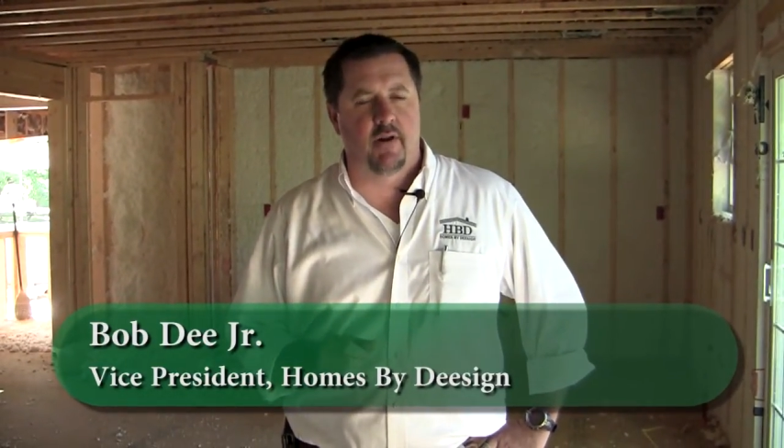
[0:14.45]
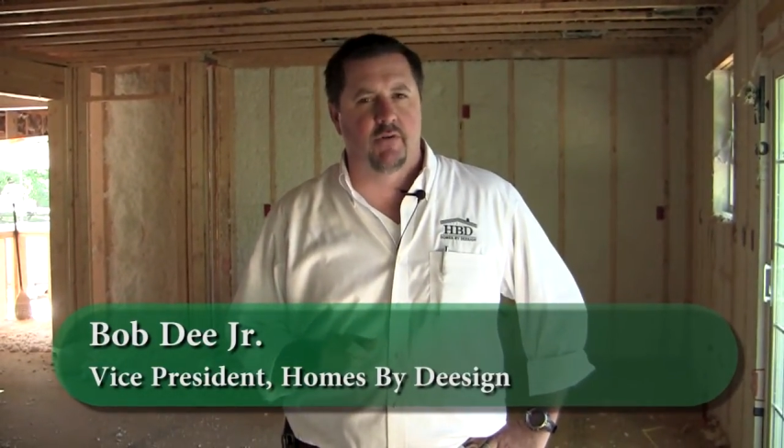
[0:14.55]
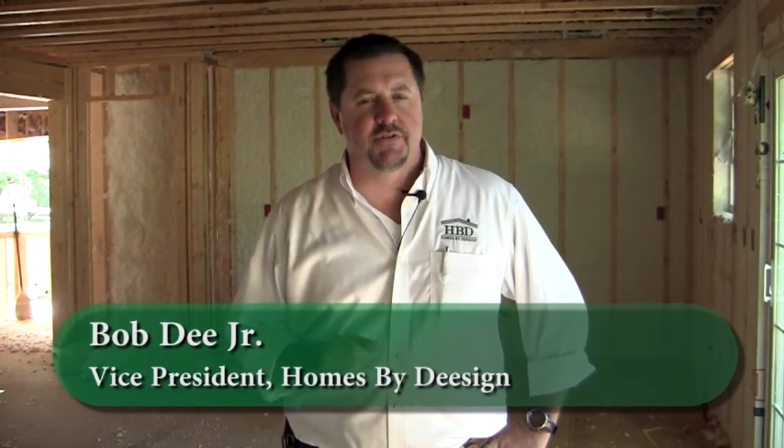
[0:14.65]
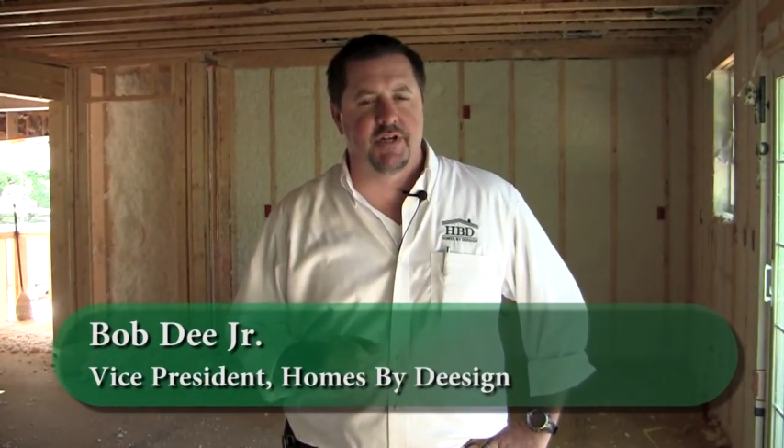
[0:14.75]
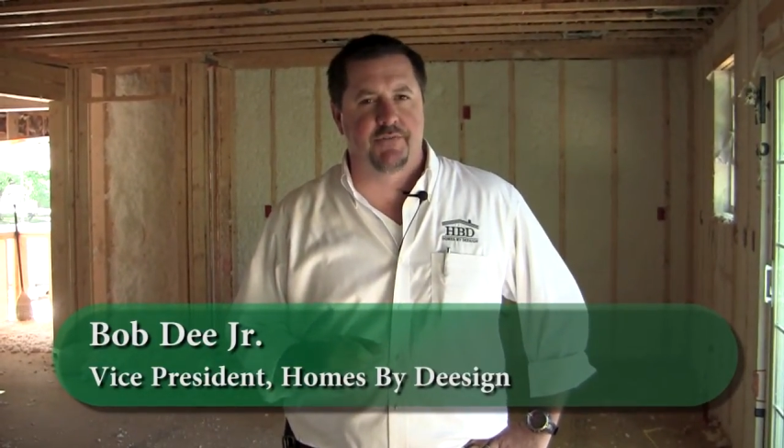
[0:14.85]

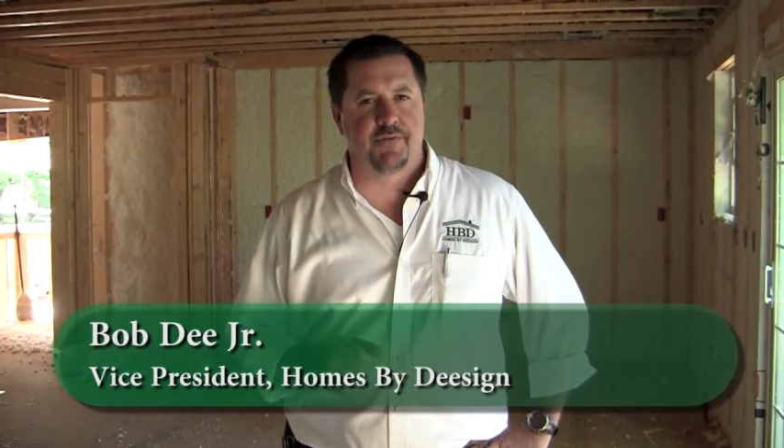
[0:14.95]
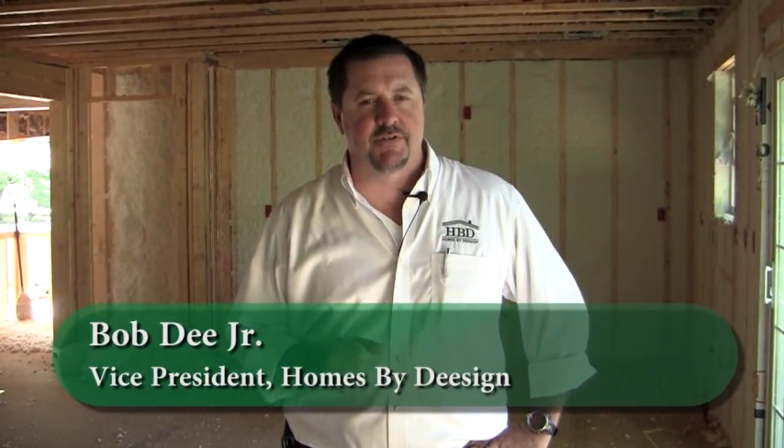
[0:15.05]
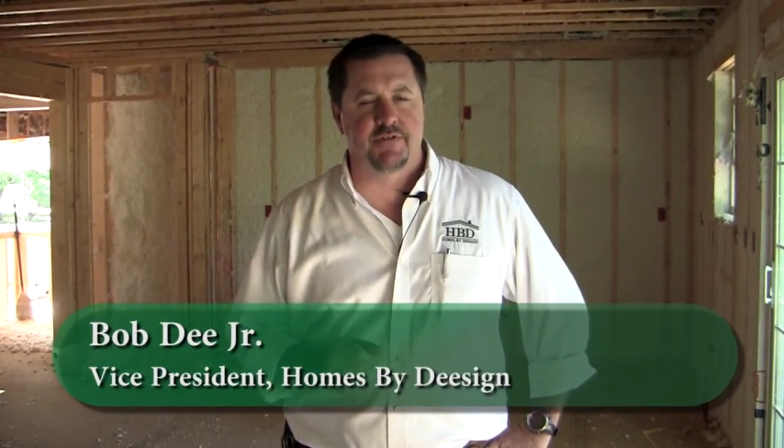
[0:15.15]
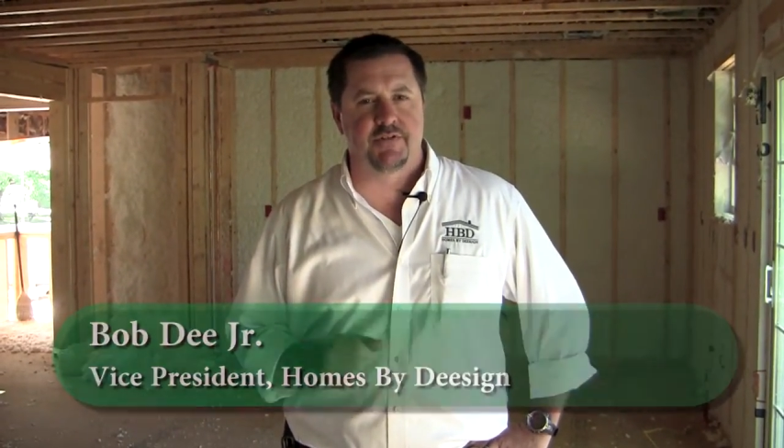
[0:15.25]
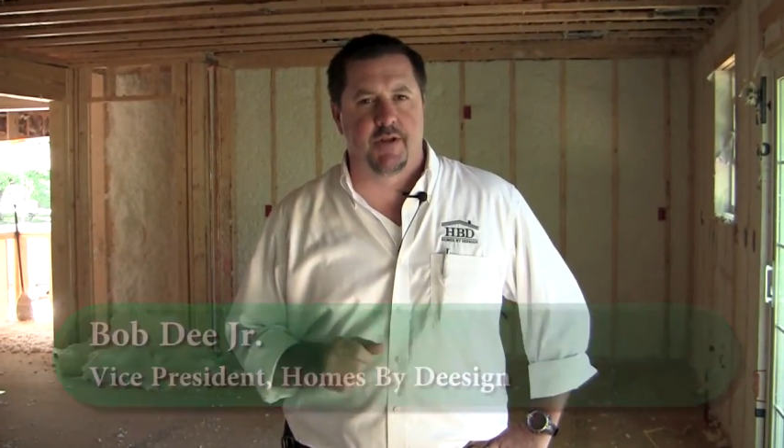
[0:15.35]
energy
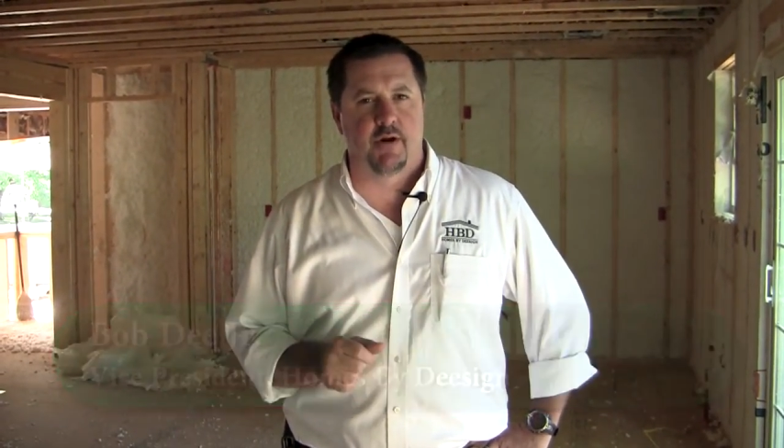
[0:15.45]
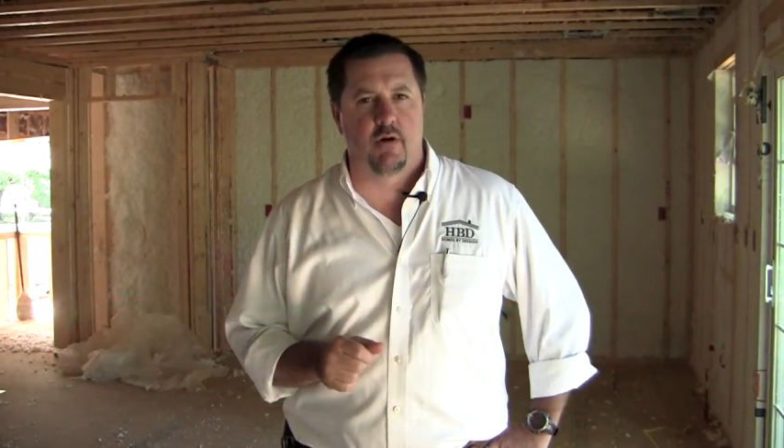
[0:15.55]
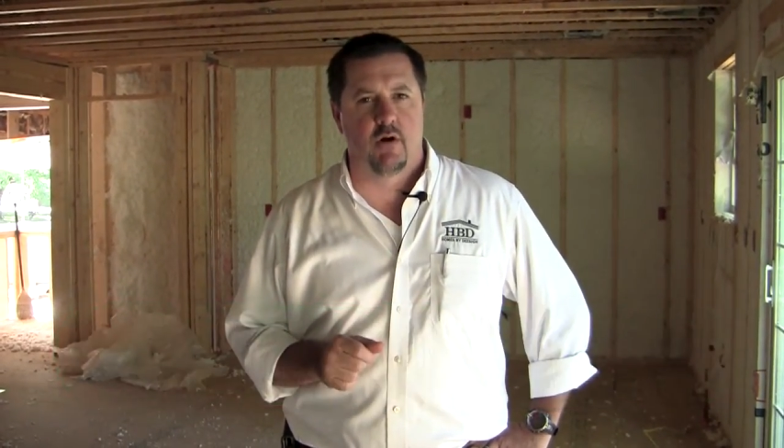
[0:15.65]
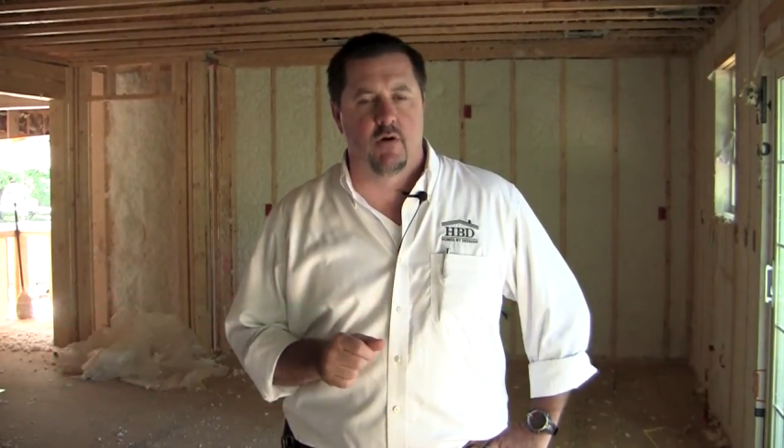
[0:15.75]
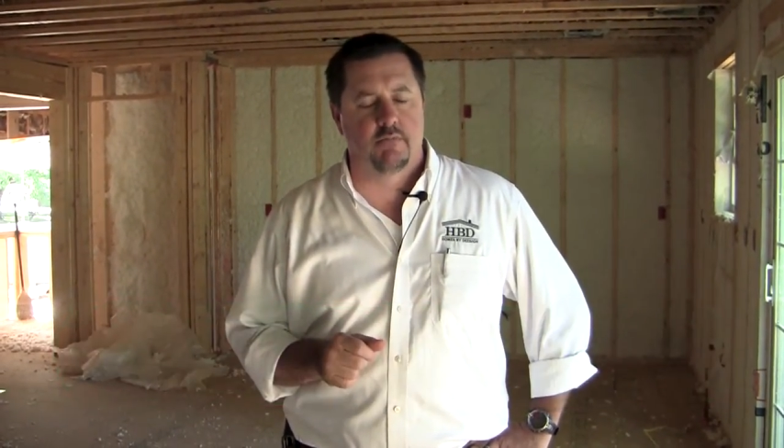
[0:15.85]
efficiency in
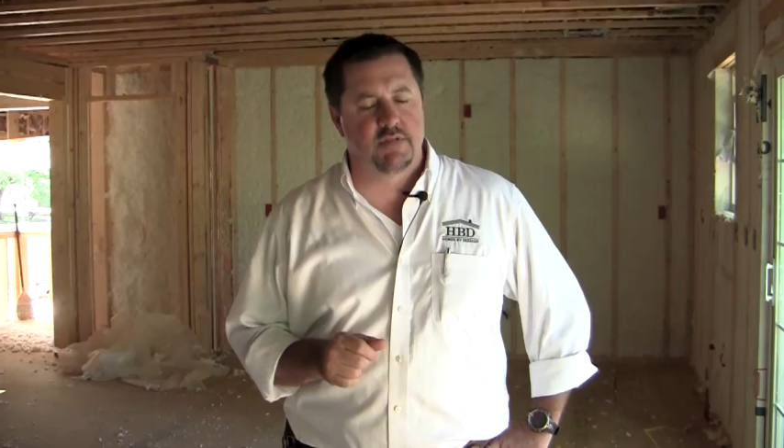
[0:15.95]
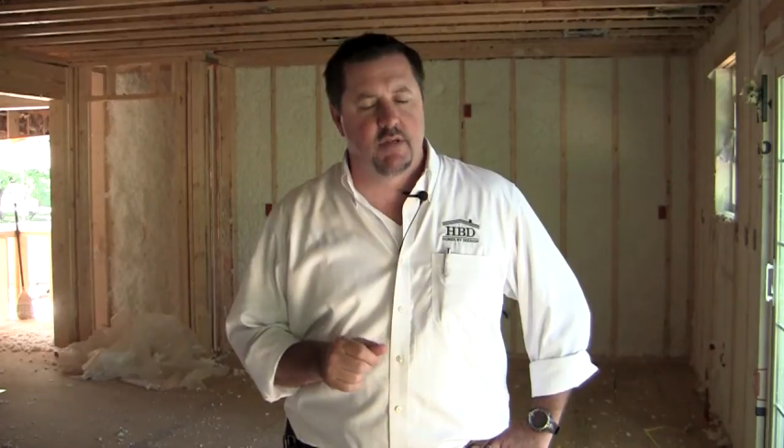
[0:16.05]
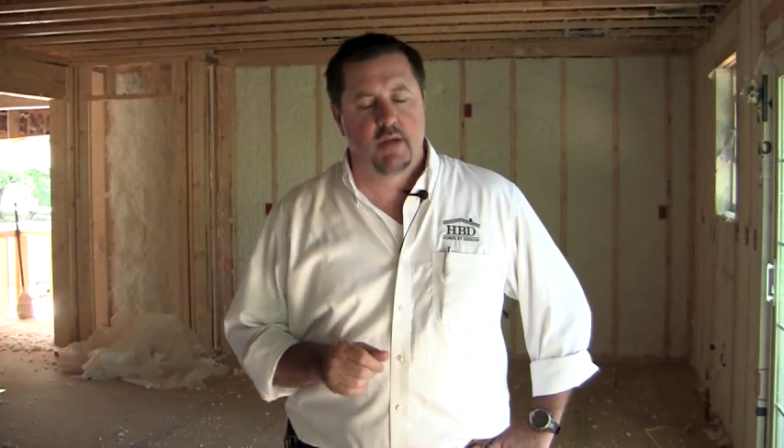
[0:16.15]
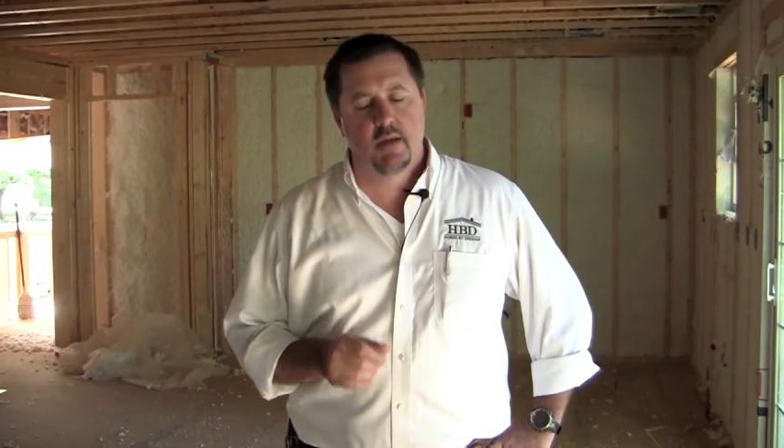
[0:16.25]
our homes.